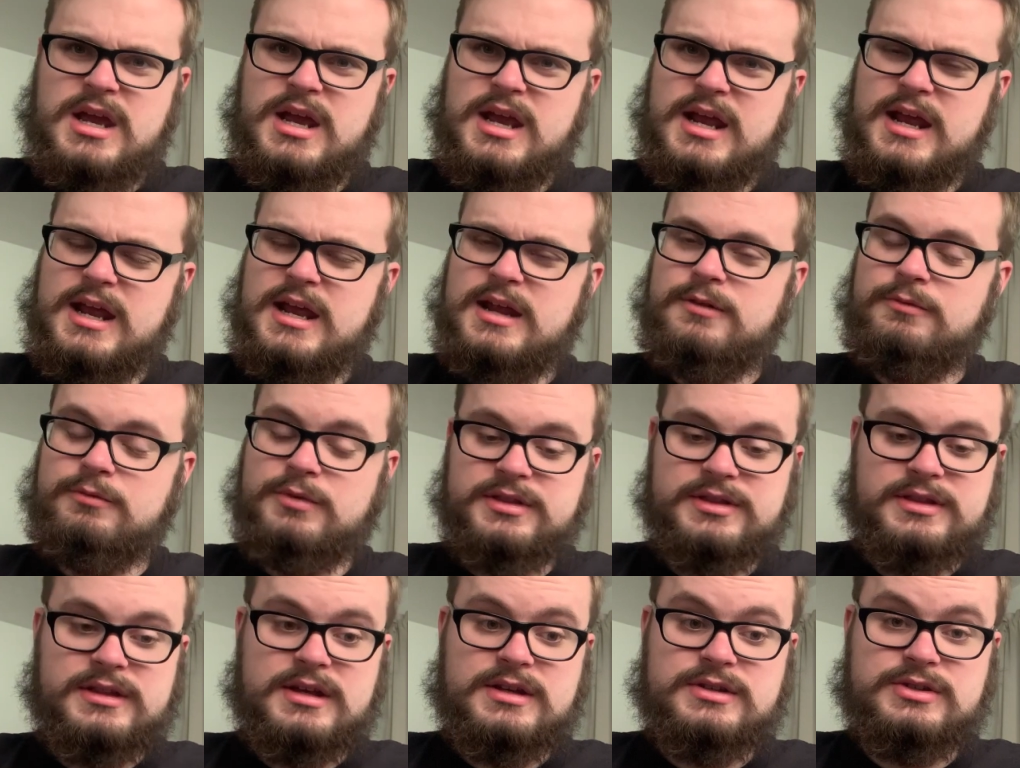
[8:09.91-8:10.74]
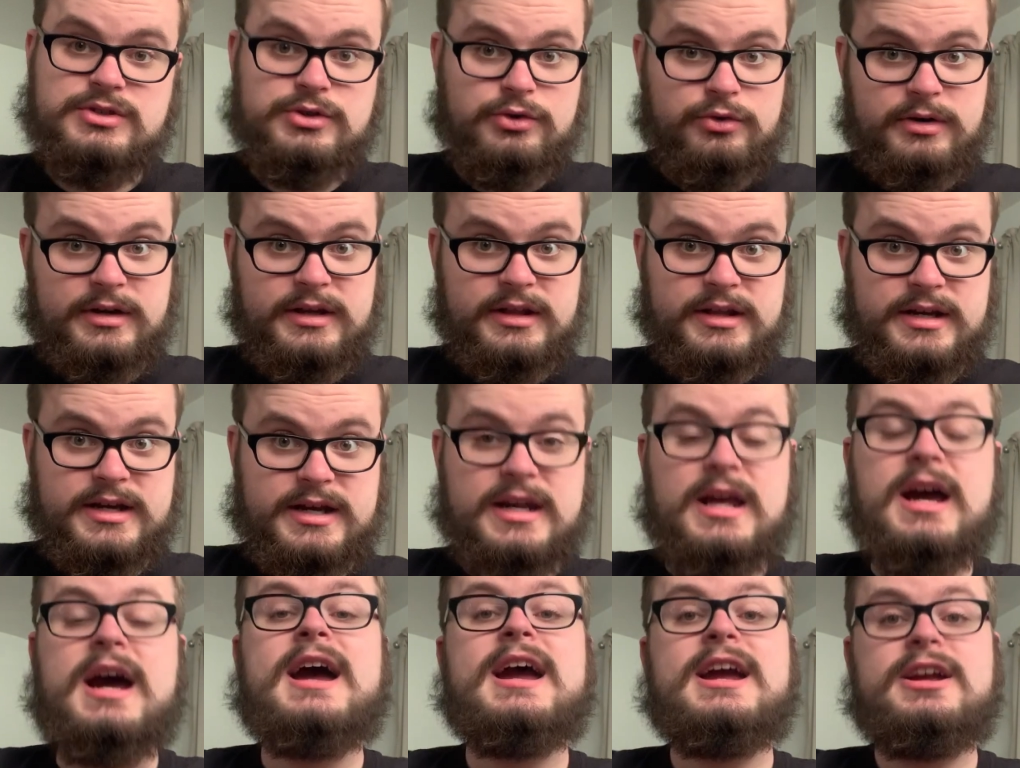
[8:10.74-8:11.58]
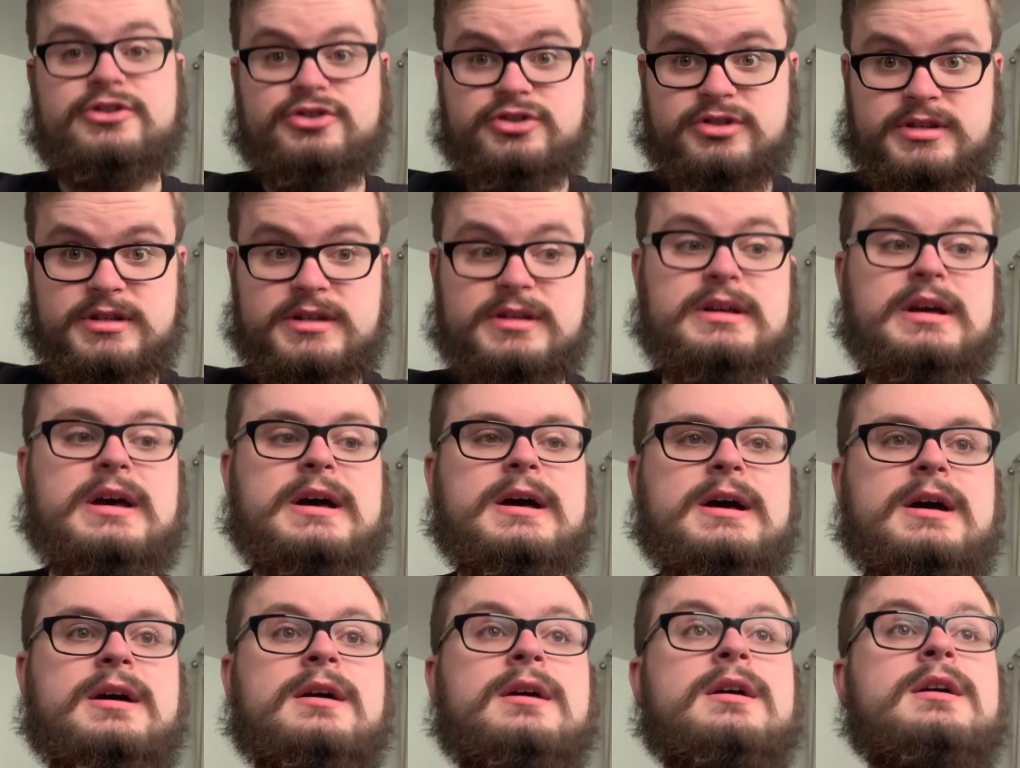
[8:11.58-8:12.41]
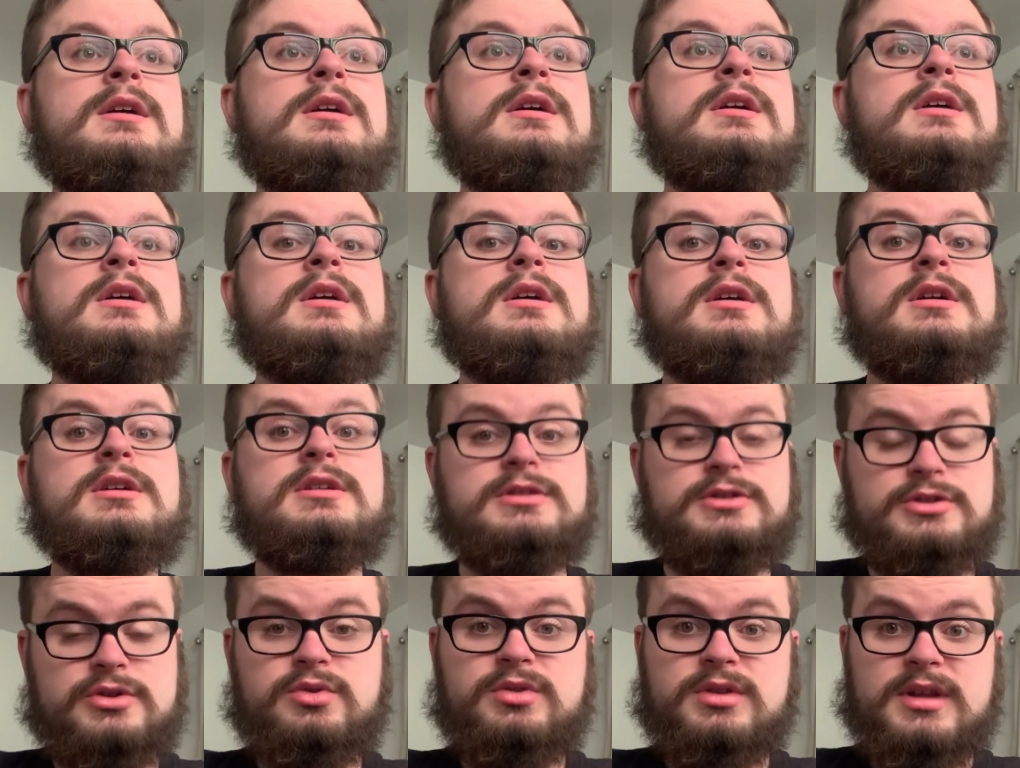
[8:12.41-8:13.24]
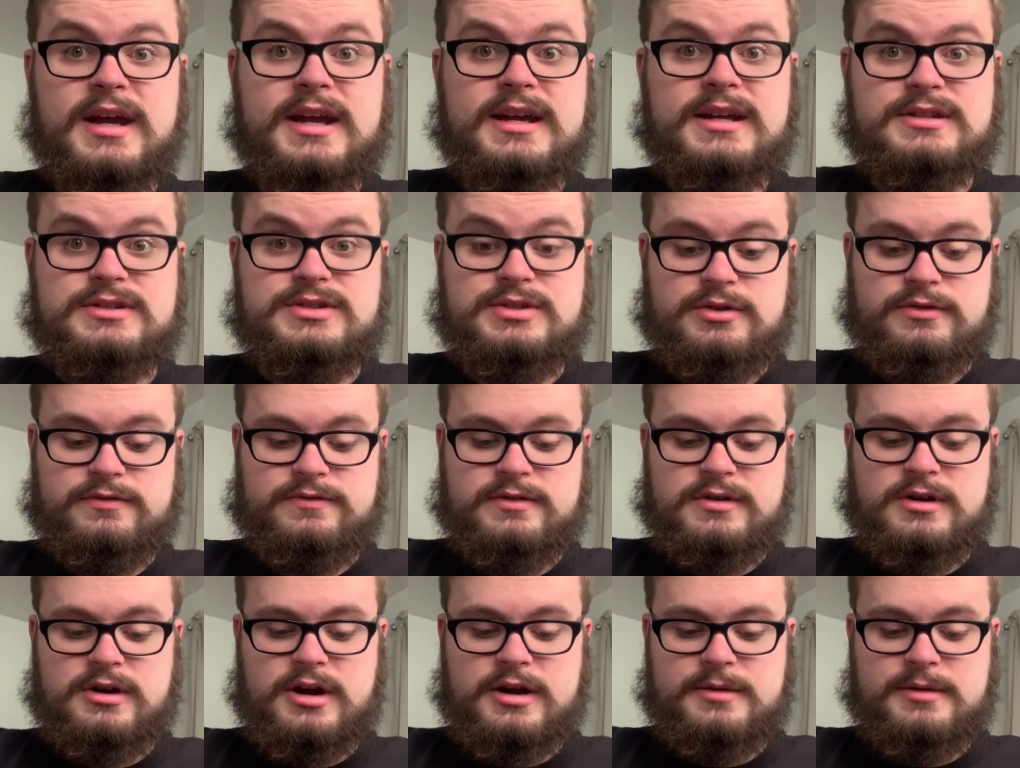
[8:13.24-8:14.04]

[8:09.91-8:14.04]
And with the storyline, I actually do like it so far.